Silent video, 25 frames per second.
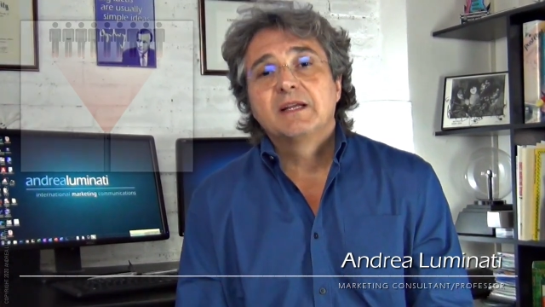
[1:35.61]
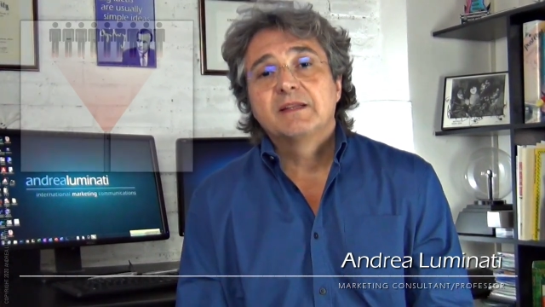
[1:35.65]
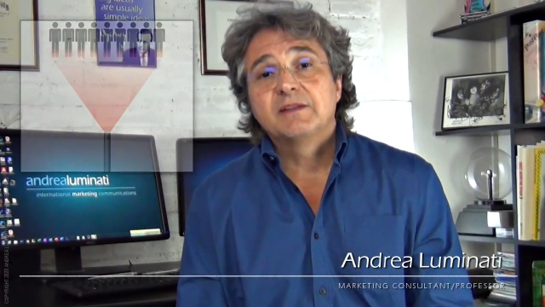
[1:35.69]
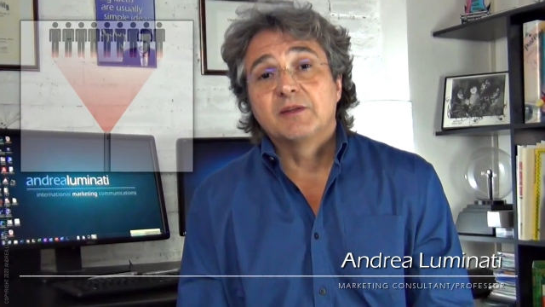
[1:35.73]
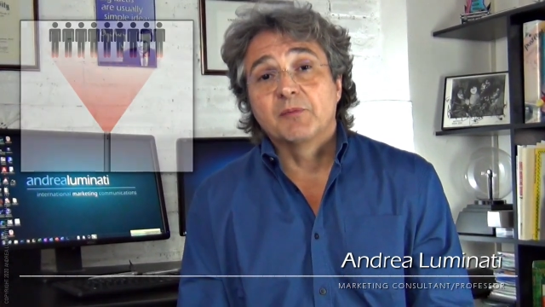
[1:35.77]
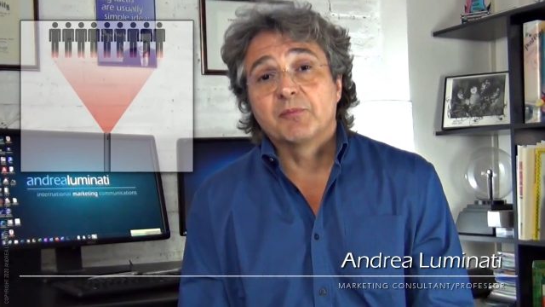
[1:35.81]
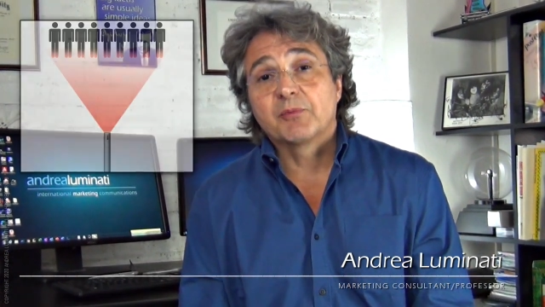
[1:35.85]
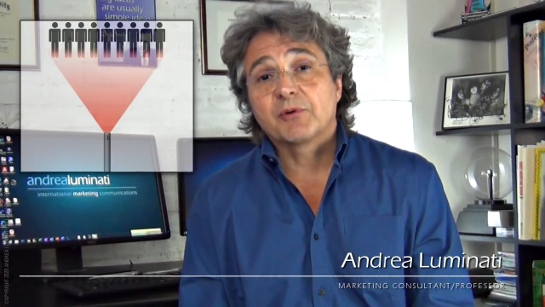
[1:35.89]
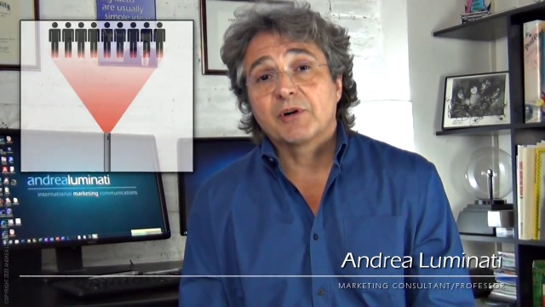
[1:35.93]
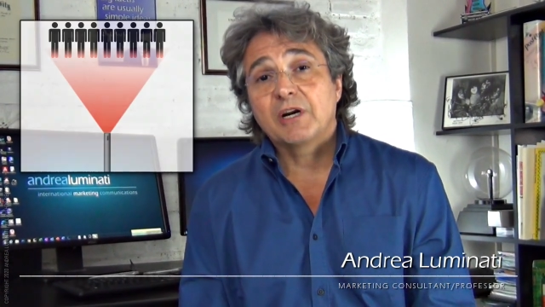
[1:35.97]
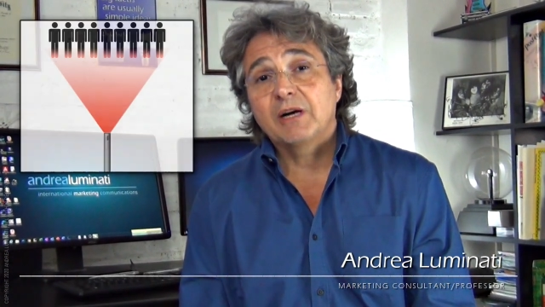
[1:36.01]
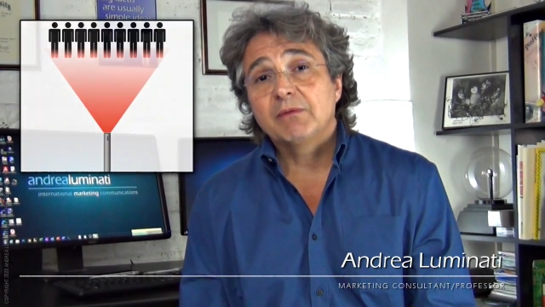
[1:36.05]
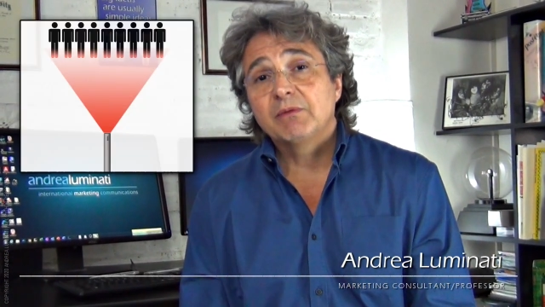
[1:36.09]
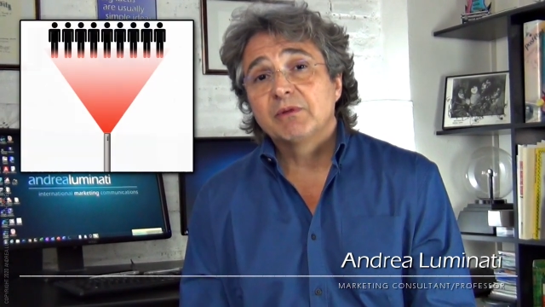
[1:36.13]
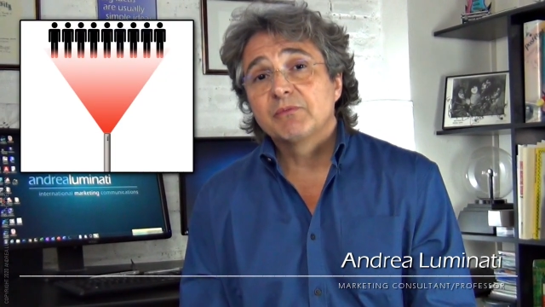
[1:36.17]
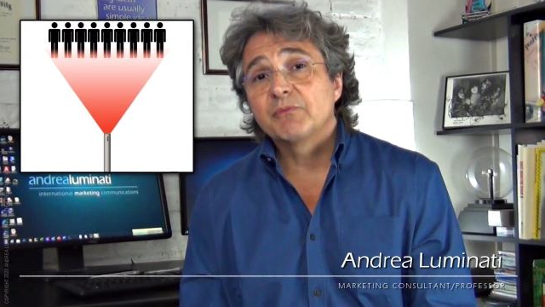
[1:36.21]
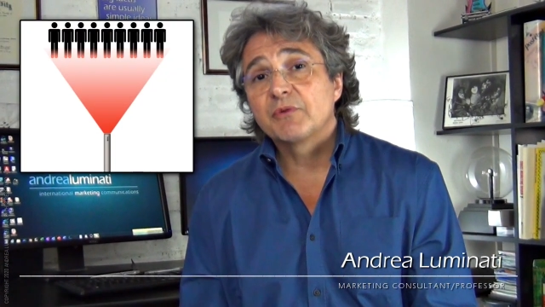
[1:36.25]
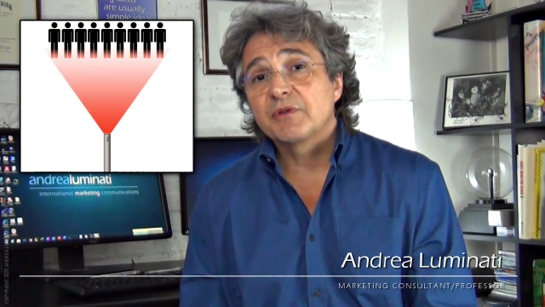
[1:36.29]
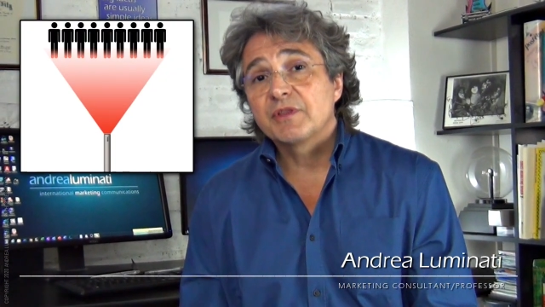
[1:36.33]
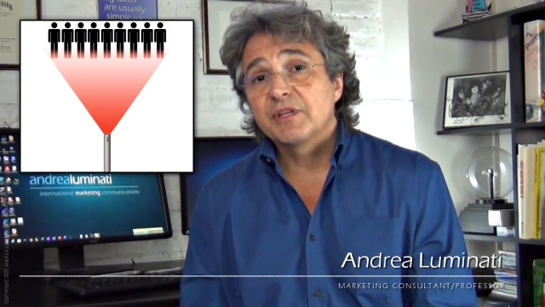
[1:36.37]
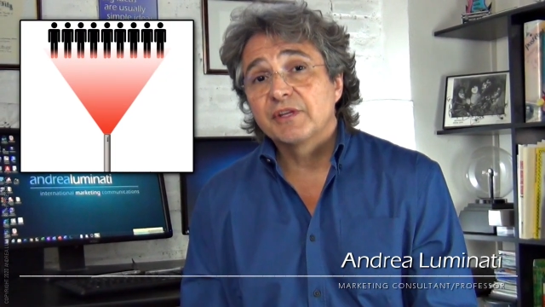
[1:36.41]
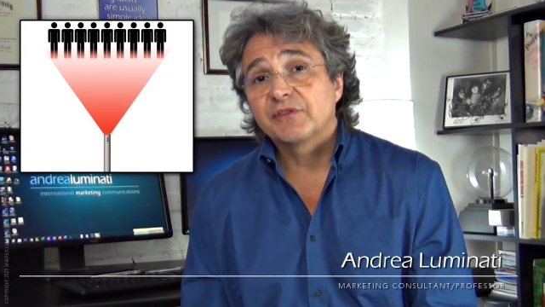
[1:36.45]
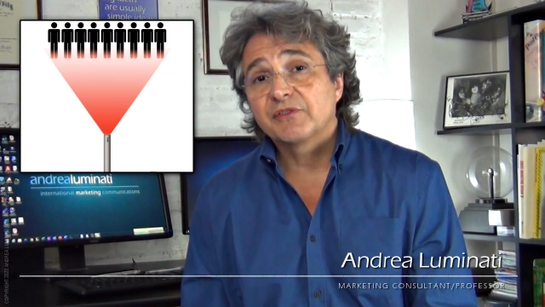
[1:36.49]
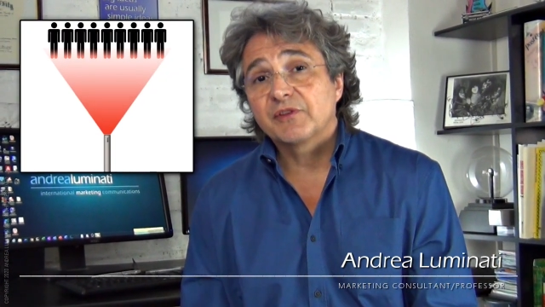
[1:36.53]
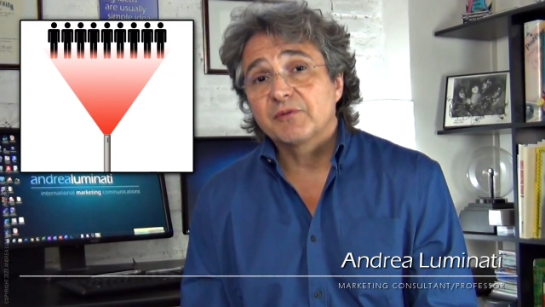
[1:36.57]
The problem
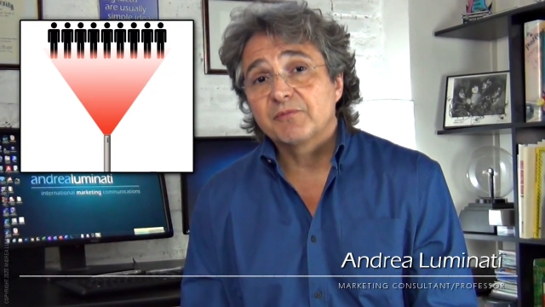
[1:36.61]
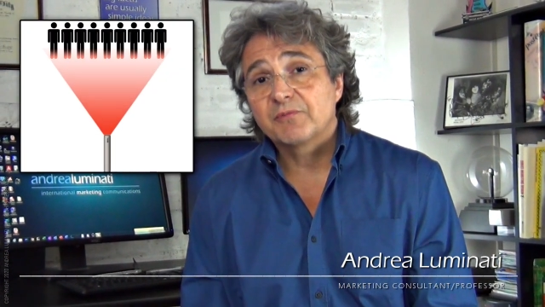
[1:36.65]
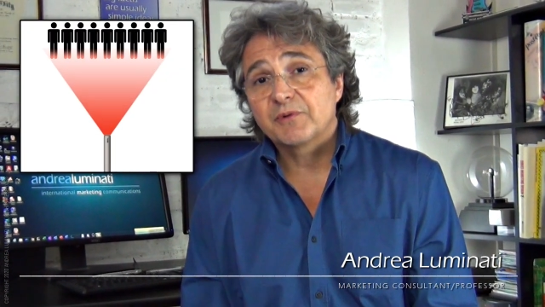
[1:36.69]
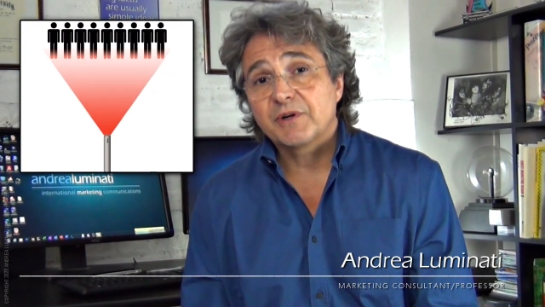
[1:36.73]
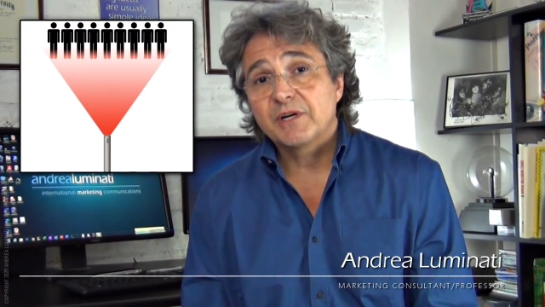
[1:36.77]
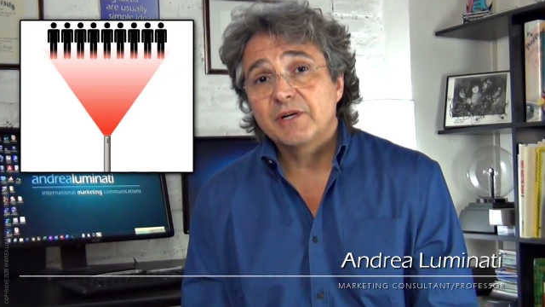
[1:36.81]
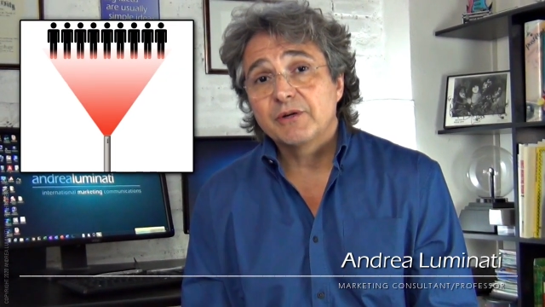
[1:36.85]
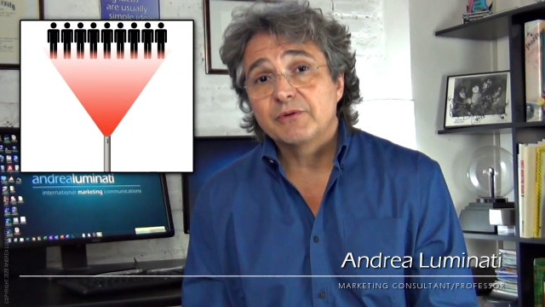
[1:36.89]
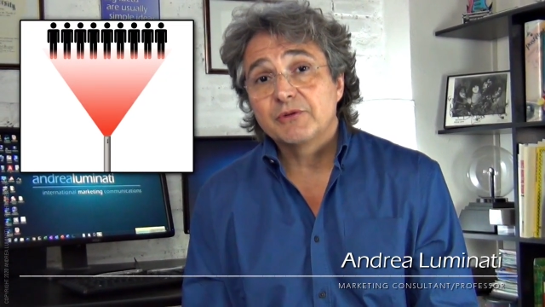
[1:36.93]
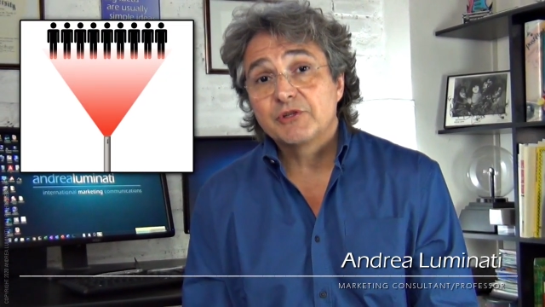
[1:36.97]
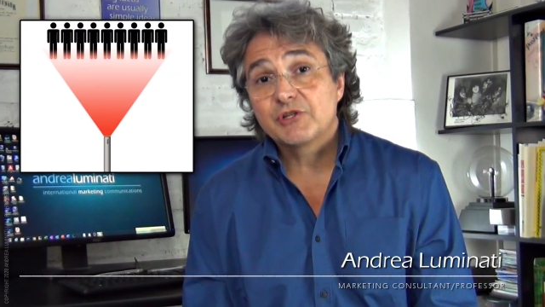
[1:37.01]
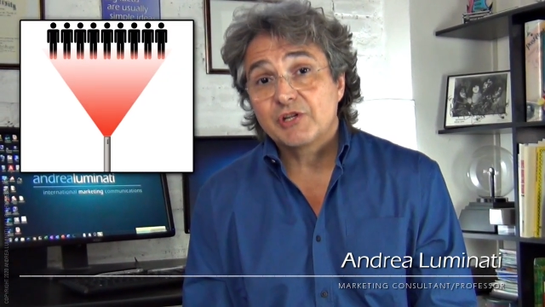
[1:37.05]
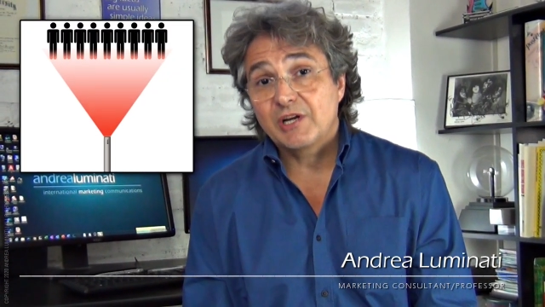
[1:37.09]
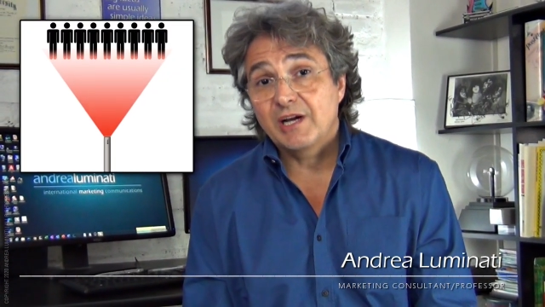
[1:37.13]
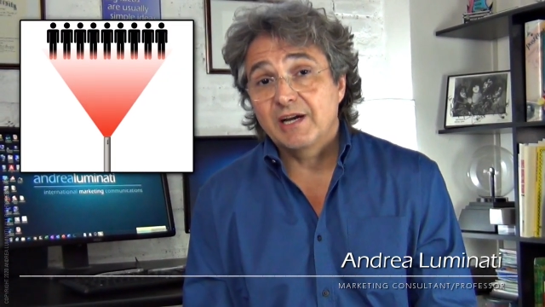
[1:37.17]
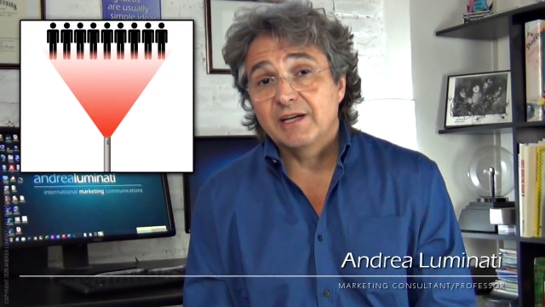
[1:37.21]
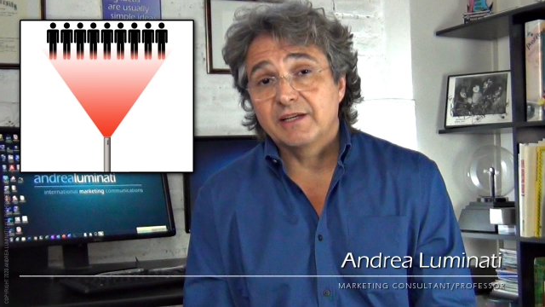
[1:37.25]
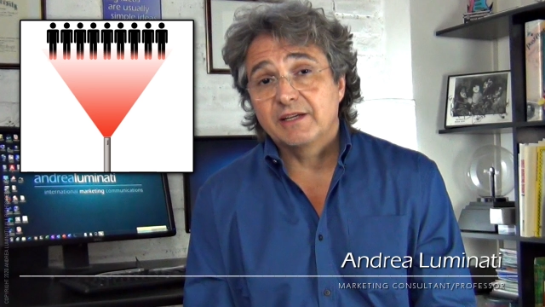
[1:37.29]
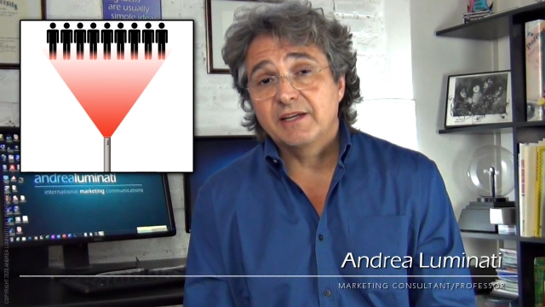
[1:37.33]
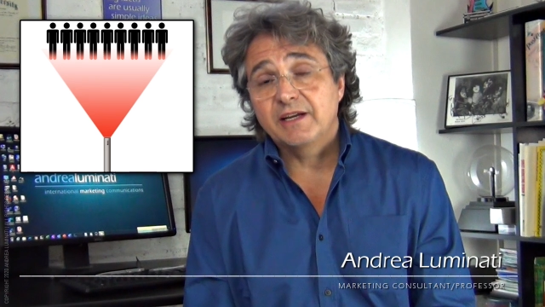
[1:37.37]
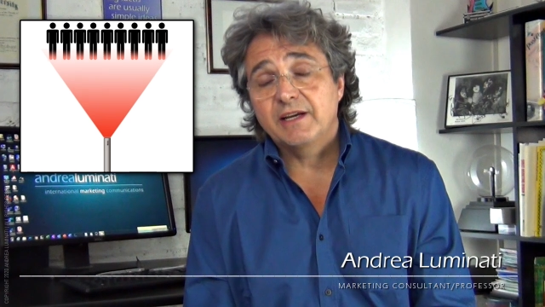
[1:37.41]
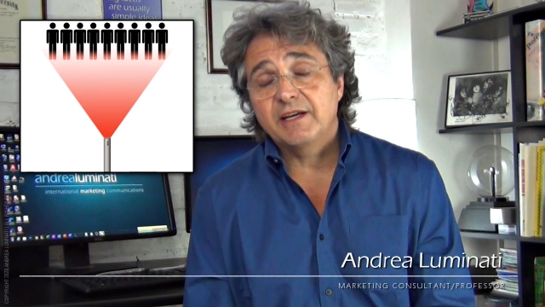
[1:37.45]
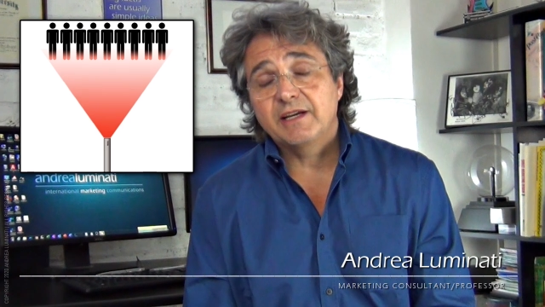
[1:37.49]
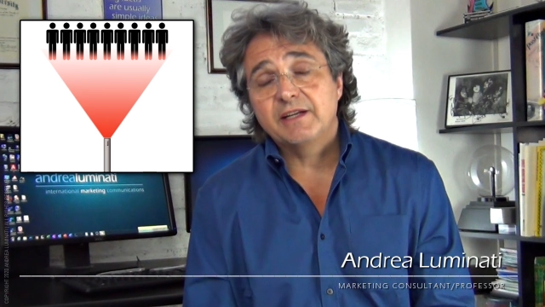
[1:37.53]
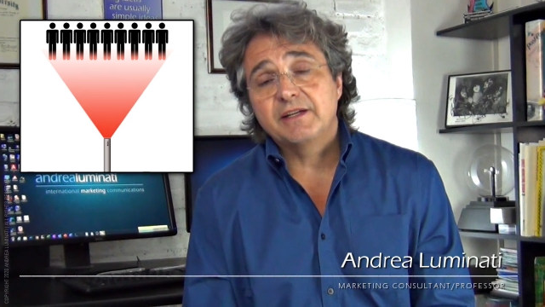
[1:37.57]
with this approach,
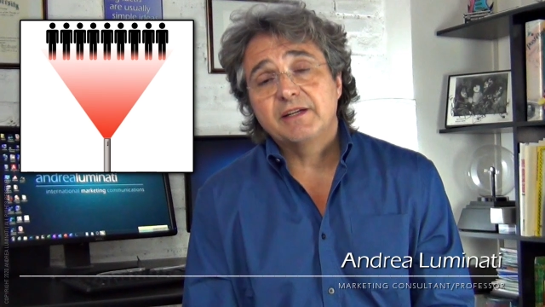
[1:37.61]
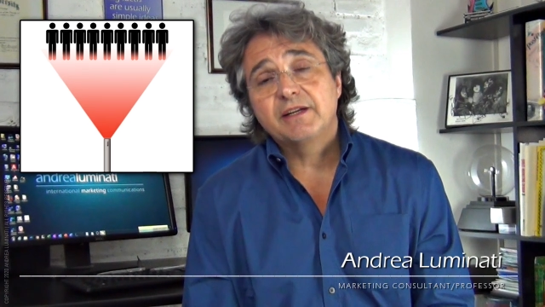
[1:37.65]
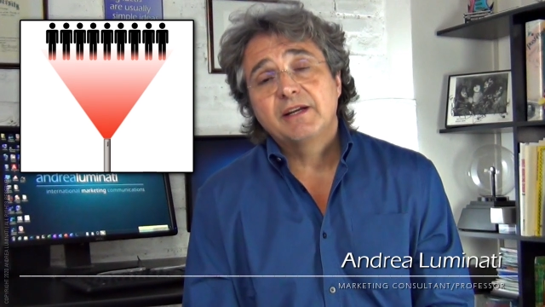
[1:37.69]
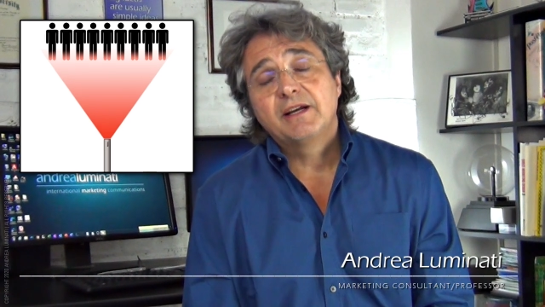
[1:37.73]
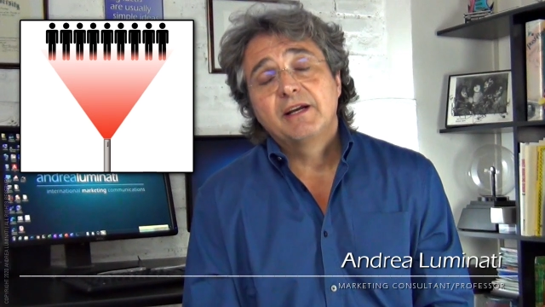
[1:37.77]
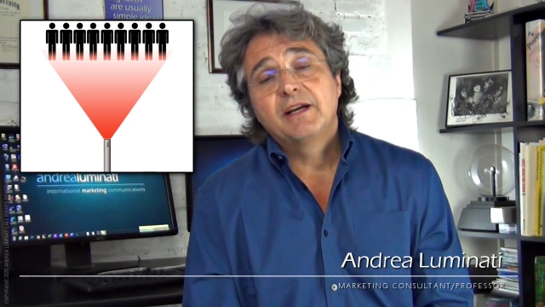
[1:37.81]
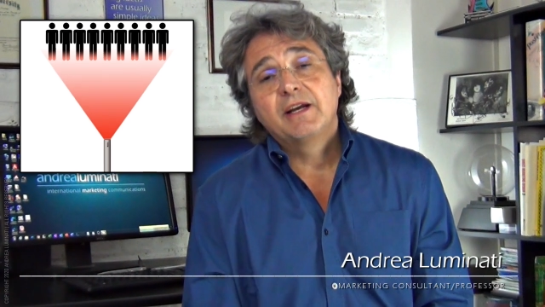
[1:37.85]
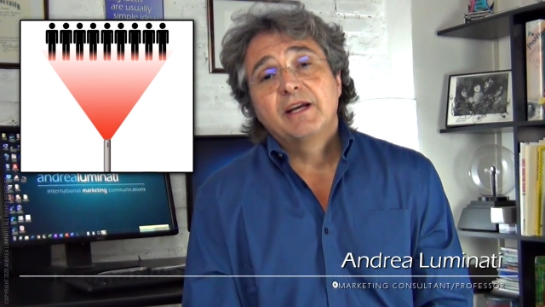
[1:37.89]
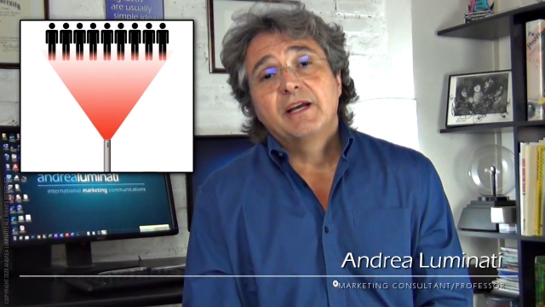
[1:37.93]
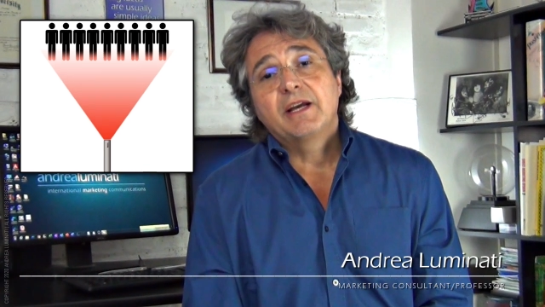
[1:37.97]
again,